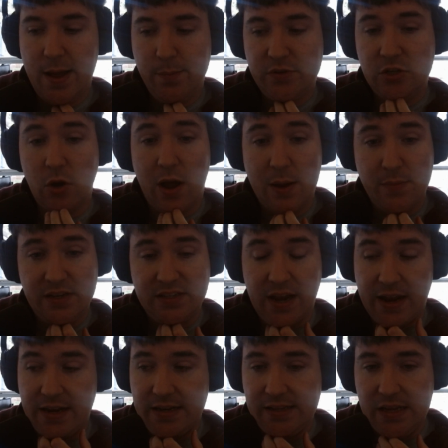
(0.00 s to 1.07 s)
So I'm
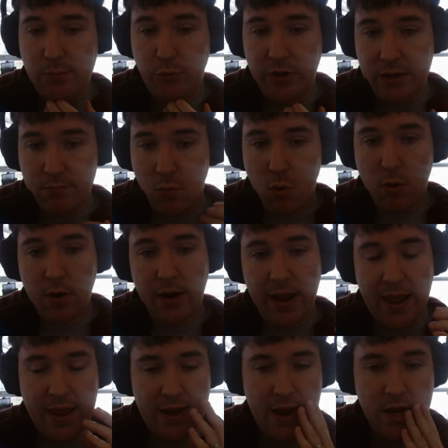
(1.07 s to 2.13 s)
excited to keep reading more,
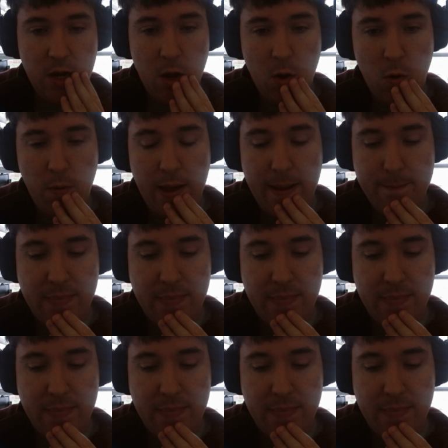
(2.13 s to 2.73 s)
and I know